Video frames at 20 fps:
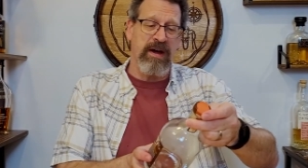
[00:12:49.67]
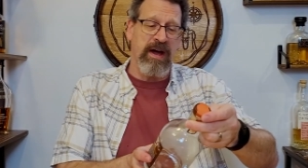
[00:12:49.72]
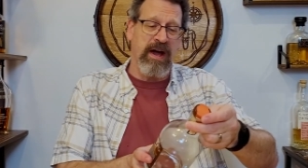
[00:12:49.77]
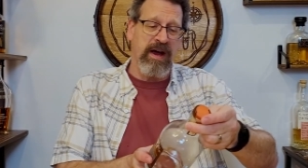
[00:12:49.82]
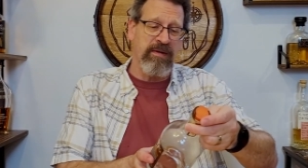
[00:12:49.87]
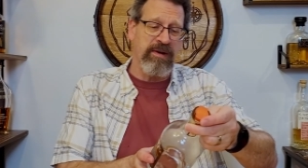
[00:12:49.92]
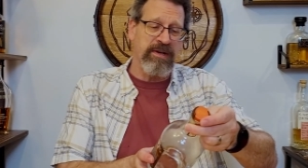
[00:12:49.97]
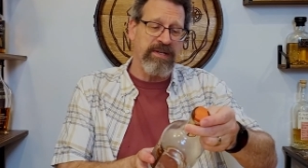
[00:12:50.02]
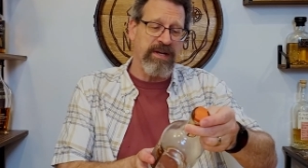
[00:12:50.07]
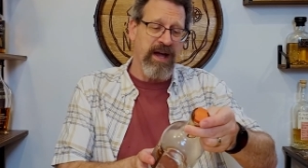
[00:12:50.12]

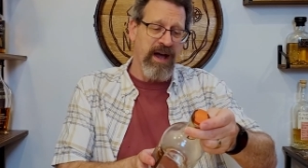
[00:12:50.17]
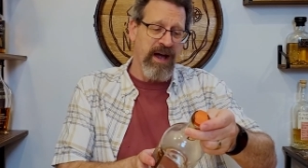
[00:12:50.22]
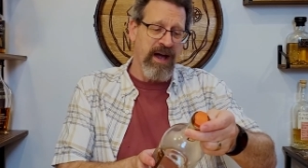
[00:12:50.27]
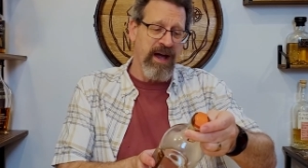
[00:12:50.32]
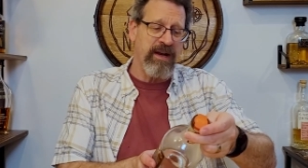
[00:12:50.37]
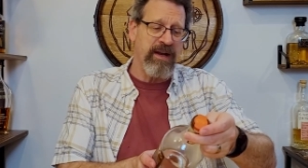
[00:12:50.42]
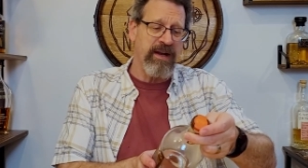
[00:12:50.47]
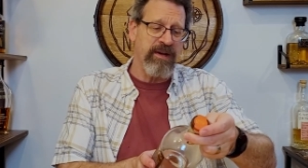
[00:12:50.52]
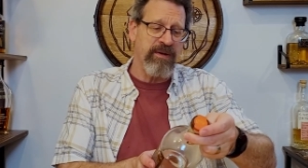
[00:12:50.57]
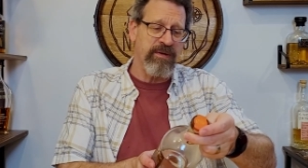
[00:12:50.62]
Irish
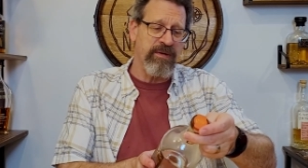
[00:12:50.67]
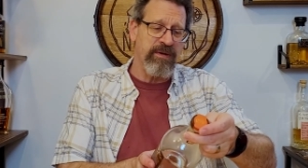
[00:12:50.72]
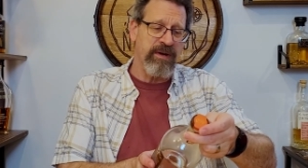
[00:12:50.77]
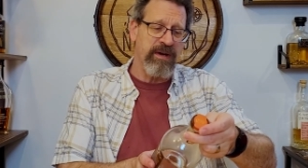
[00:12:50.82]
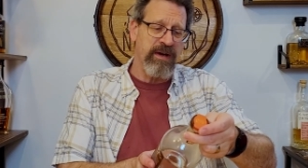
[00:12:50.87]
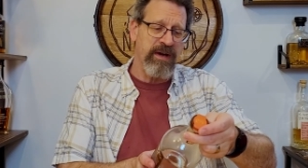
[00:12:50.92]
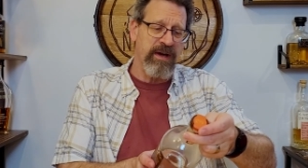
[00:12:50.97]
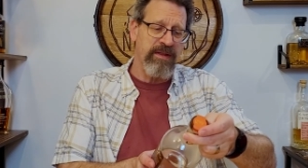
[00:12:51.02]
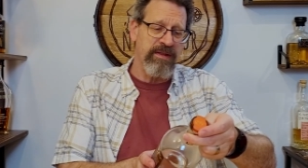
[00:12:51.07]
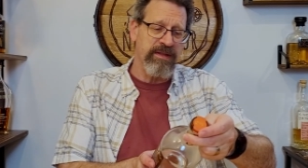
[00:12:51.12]
Hyde. I know,
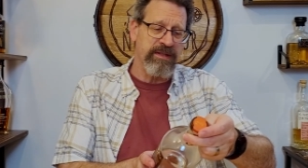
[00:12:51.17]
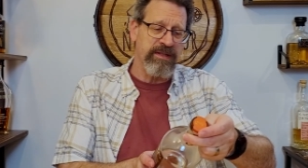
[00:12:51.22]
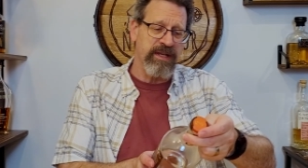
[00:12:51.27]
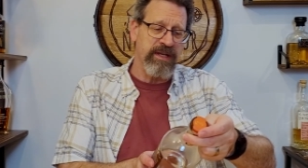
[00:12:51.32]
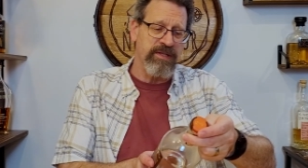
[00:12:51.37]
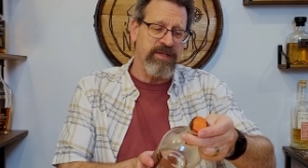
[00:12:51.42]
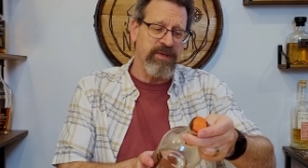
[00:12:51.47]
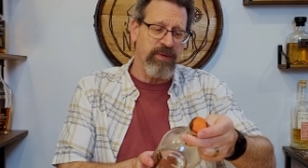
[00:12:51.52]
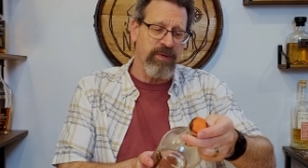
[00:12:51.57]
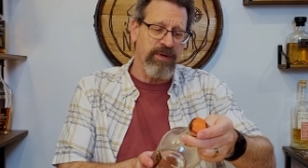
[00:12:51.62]
uh, I think they
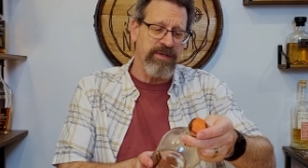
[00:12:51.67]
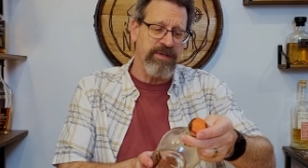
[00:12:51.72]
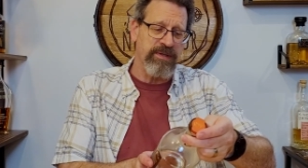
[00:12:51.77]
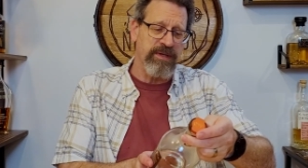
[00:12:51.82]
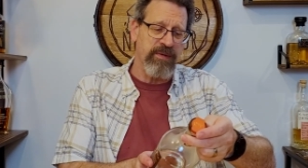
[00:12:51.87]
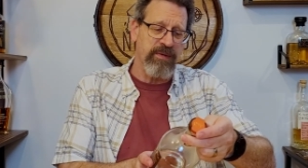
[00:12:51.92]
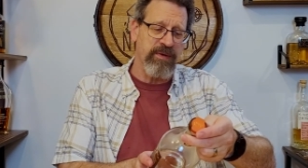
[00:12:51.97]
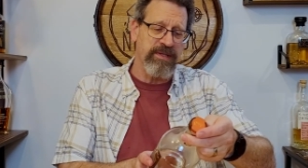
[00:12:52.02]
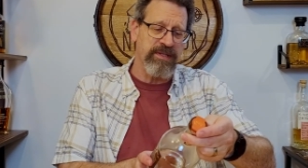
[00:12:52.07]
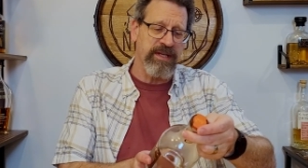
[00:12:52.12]
sourced
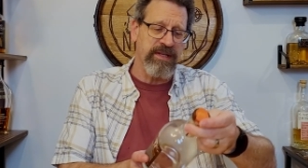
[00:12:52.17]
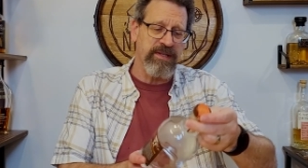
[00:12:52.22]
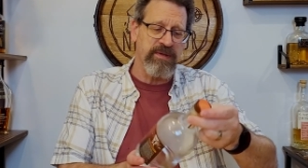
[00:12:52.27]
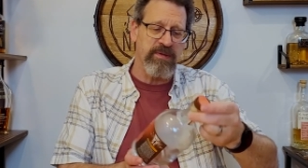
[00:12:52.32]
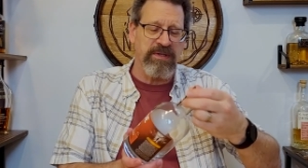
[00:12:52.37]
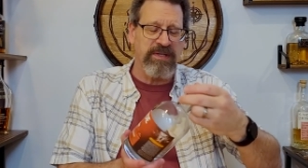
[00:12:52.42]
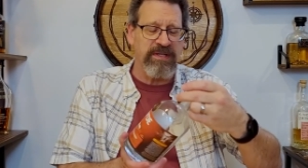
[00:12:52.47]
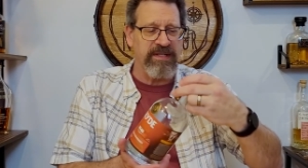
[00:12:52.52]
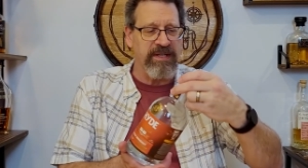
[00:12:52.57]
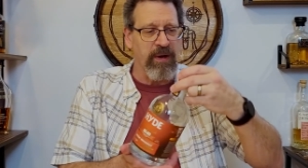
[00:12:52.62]
their whiskey. This
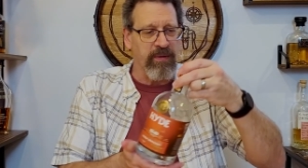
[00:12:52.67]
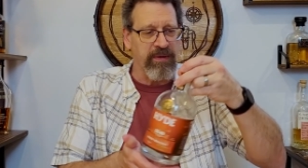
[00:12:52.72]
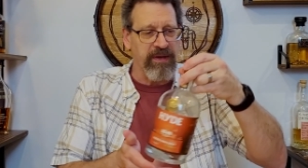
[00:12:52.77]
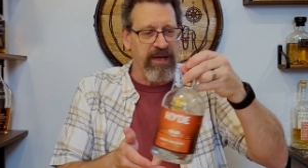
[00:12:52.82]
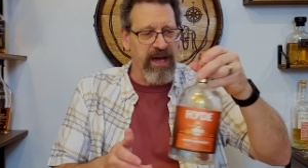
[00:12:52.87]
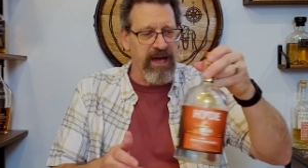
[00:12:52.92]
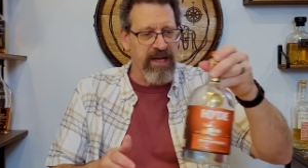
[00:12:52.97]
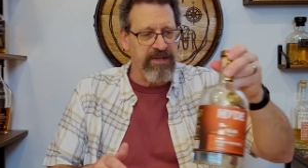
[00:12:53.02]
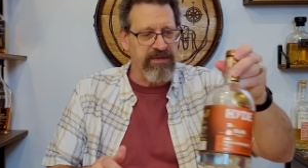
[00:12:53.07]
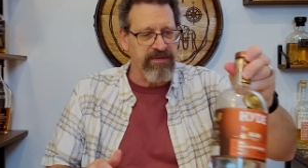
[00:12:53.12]
one's stout
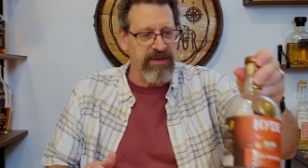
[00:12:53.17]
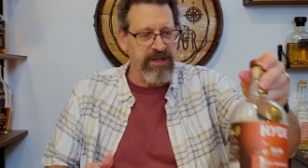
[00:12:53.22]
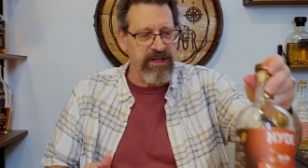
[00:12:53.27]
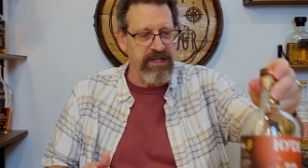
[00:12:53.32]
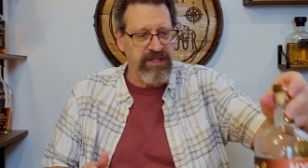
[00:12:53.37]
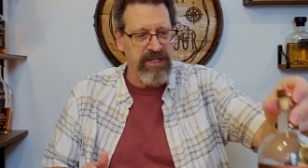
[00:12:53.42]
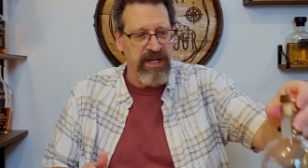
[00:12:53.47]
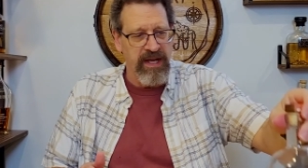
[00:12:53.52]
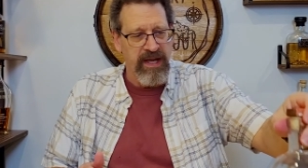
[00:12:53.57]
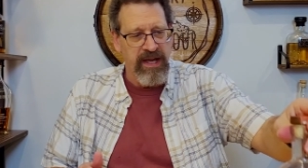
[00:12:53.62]
cask
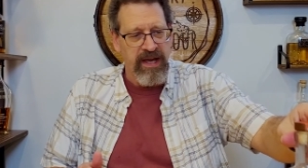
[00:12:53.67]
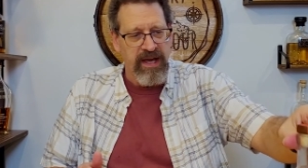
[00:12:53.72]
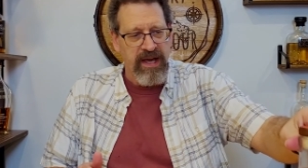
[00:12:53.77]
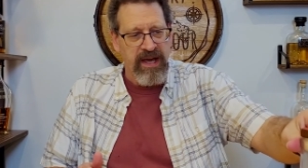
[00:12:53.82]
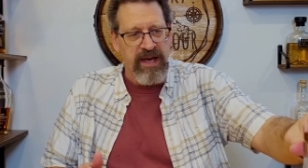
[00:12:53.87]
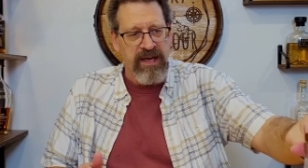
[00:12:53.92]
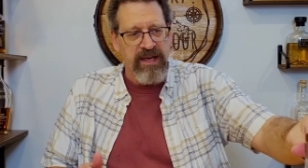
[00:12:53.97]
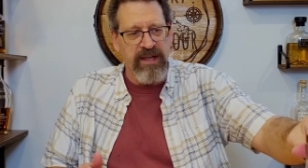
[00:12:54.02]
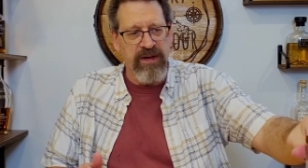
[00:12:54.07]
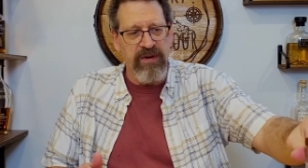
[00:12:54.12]
finished
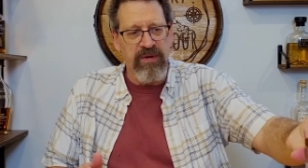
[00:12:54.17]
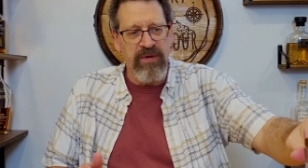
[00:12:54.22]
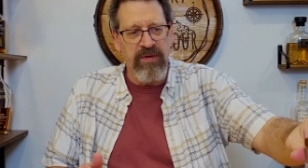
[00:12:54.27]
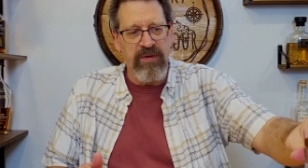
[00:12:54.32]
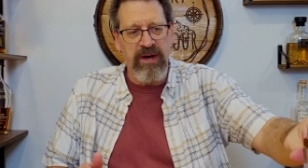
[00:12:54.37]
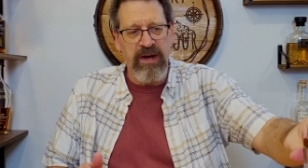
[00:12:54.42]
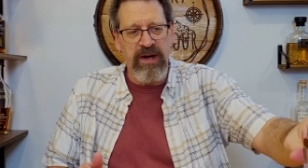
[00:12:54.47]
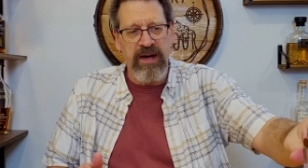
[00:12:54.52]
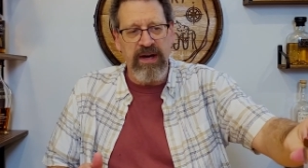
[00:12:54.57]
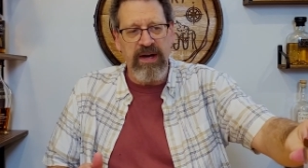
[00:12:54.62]
you know,
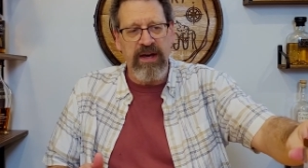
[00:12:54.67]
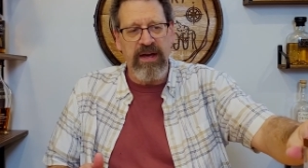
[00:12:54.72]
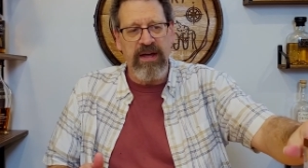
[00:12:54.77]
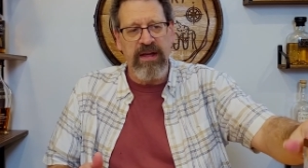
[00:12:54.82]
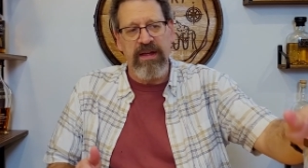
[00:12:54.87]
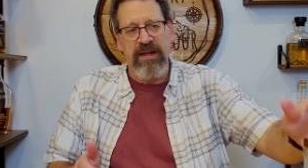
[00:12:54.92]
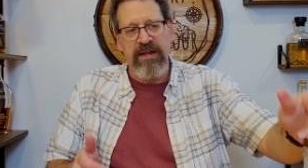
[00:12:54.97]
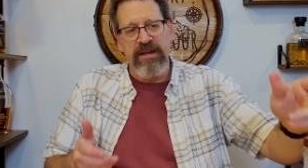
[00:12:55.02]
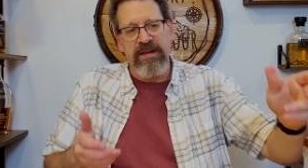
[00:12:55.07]
uh,